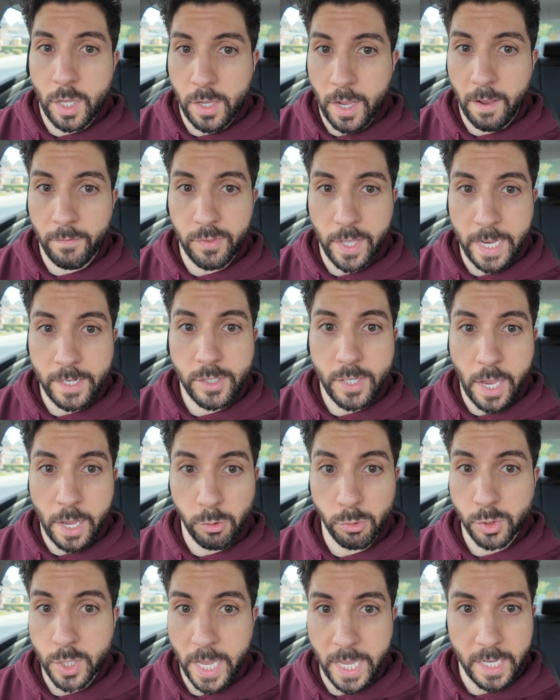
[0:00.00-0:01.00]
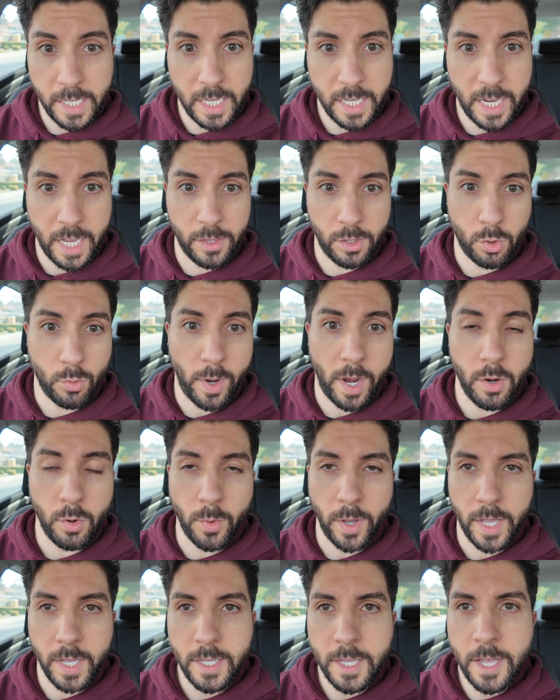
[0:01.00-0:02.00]
if they don't take it in the right
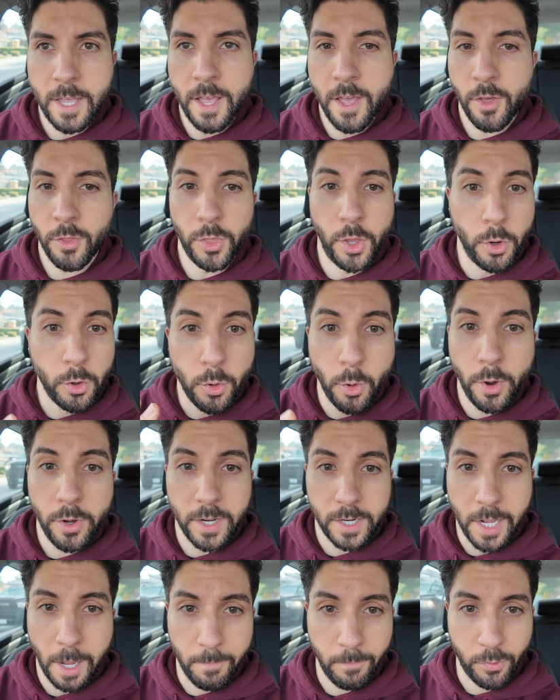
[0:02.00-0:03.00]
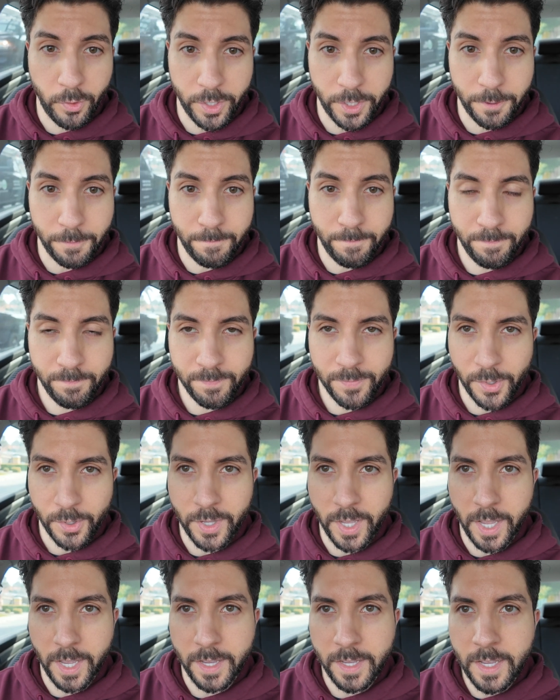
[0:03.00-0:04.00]
way, they're going to come for you,
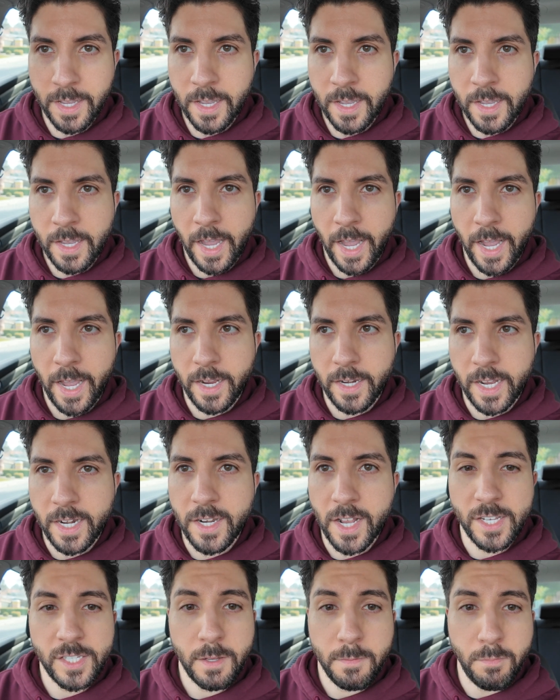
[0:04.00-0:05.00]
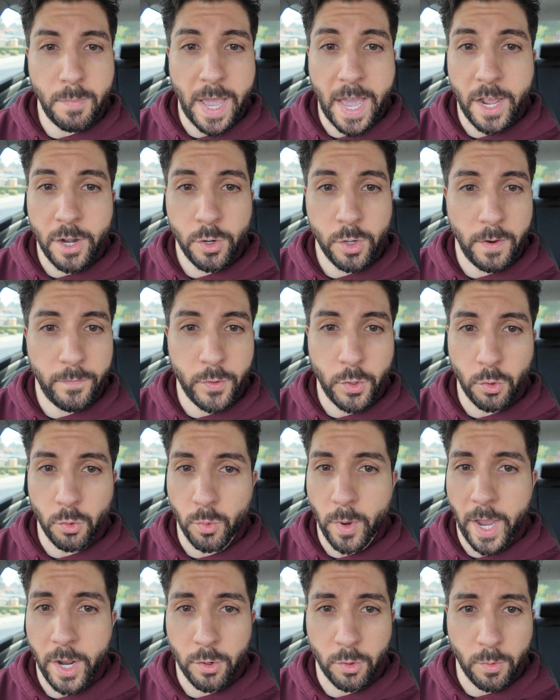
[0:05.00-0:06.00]
okay? And it doesn't matter if you're
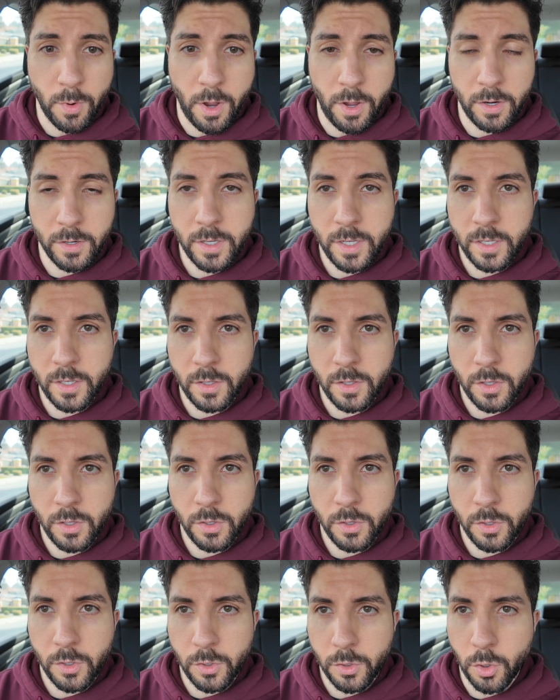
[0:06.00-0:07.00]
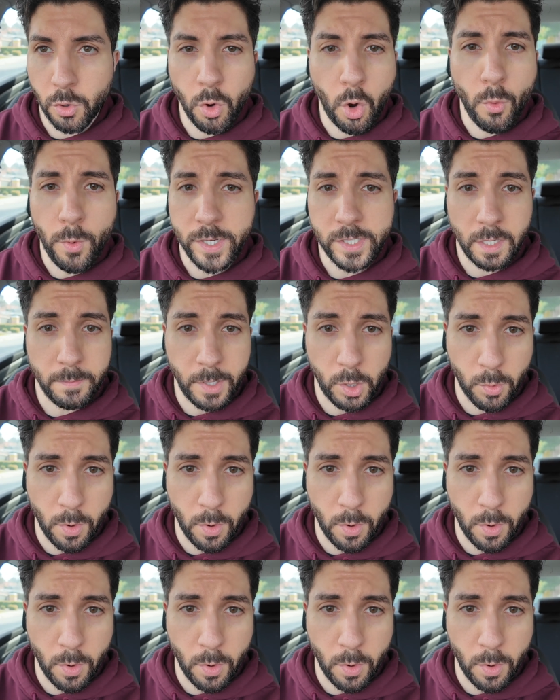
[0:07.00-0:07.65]
right or wrong, you're always going to be